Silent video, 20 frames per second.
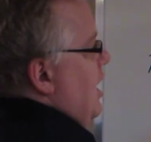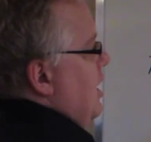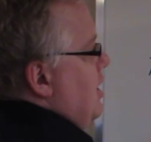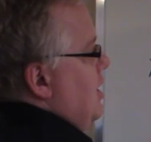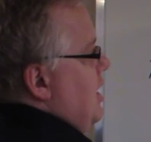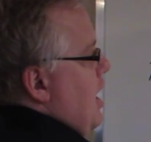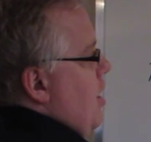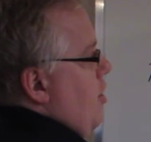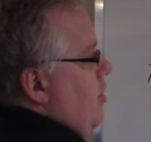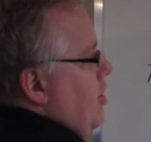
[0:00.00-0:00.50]
it
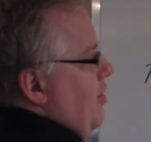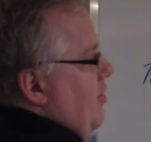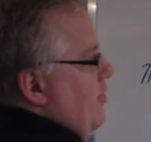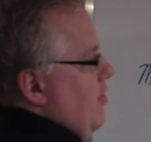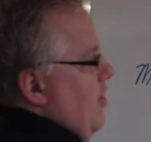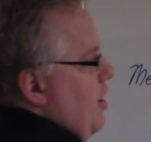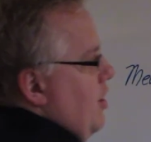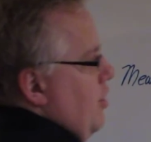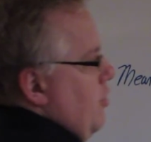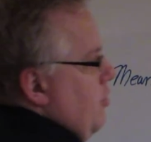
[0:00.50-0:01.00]
down
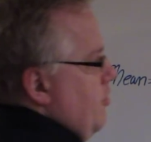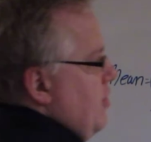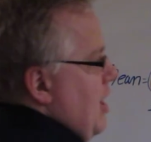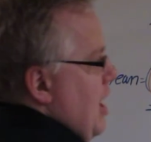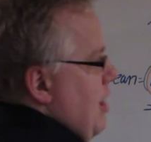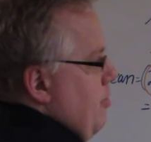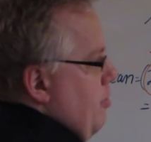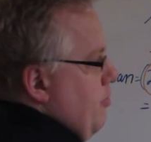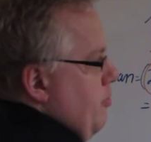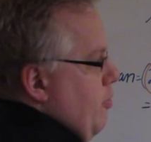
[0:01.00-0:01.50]
inside of your
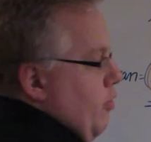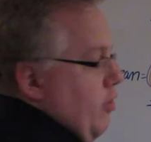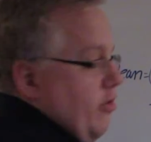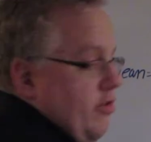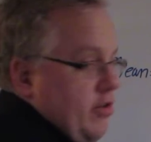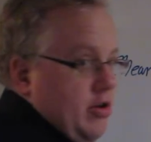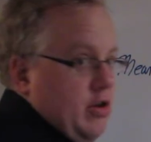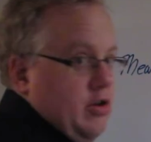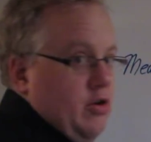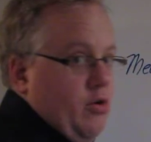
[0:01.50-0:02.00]
sample
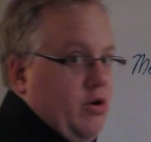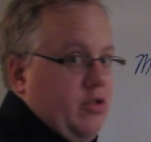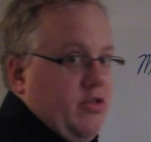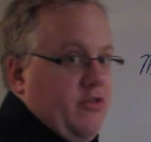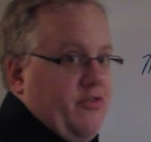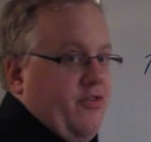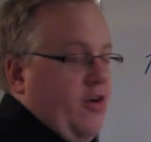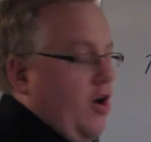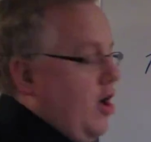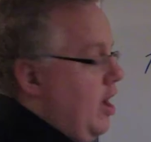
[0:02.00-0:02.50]
portion in order to
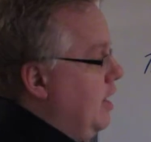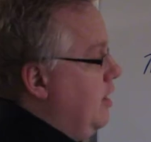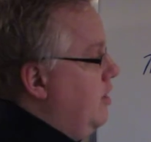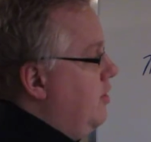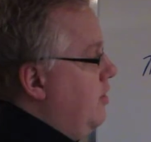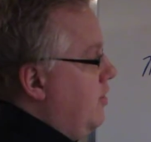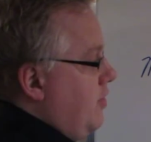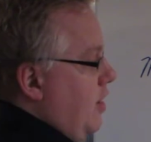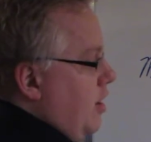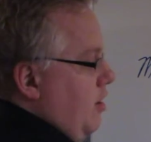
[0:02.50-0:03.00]
find
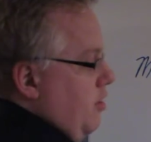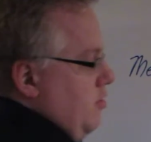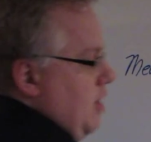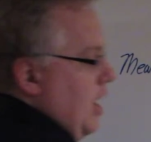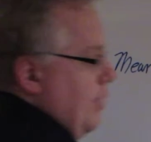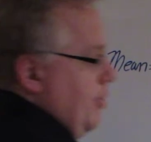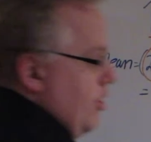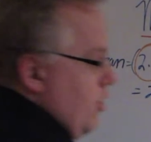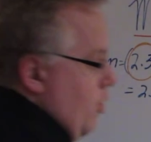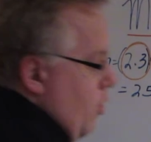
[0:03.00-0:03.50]
the cycle
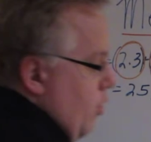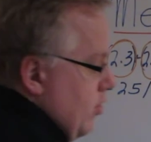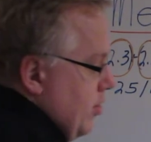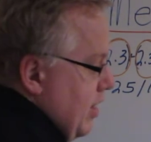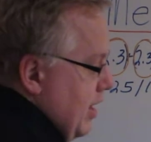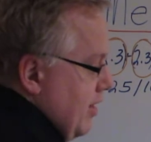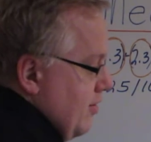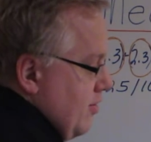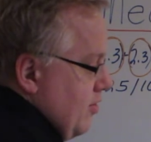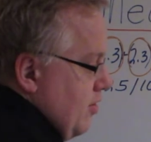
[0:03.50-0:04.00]
time that
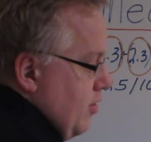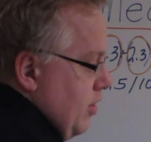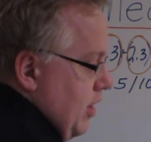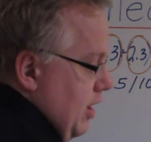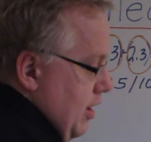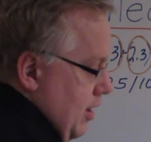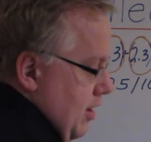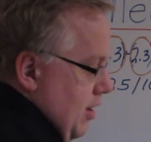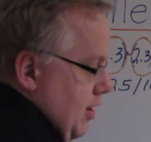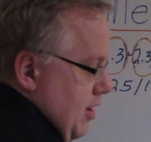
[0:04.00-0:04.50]
correlates to
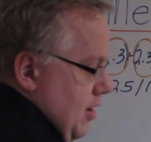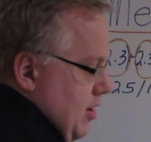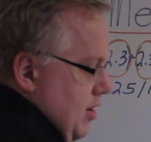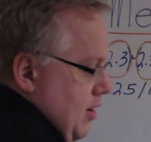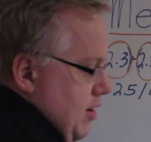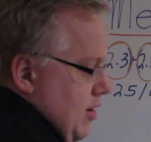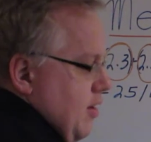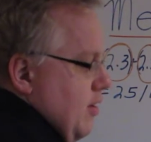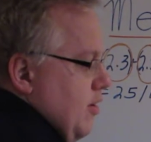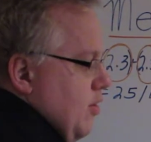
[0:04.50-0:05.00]
the
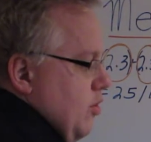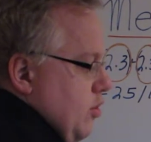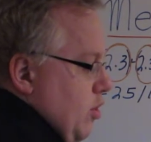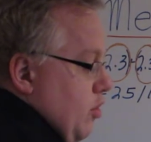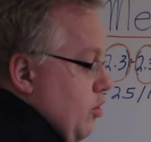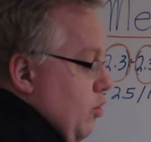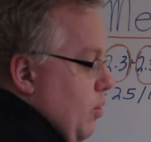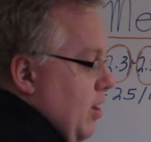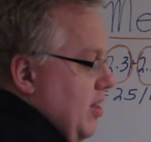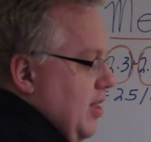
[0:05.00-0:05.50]

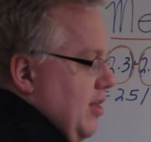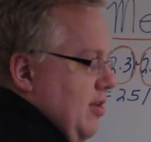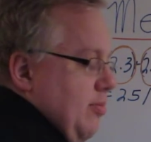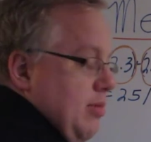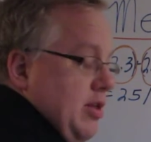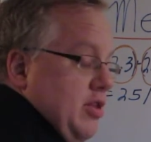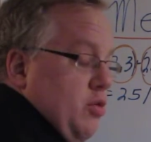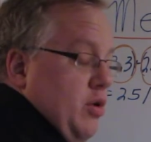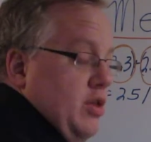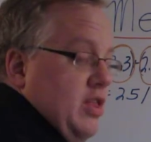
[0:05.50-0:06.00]
one that's
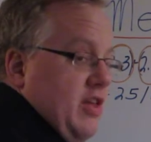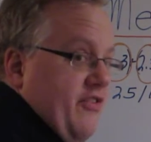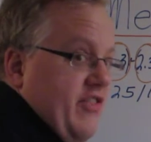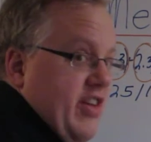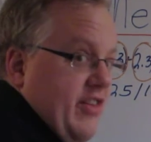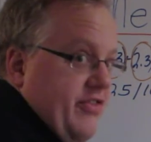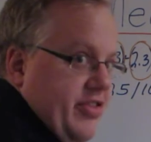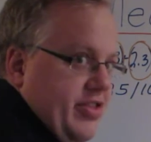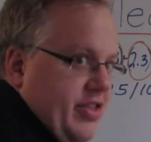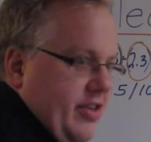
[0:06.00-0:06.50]
between the
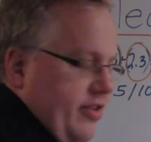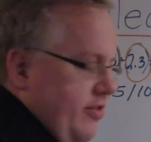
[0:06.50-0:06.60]
5th and the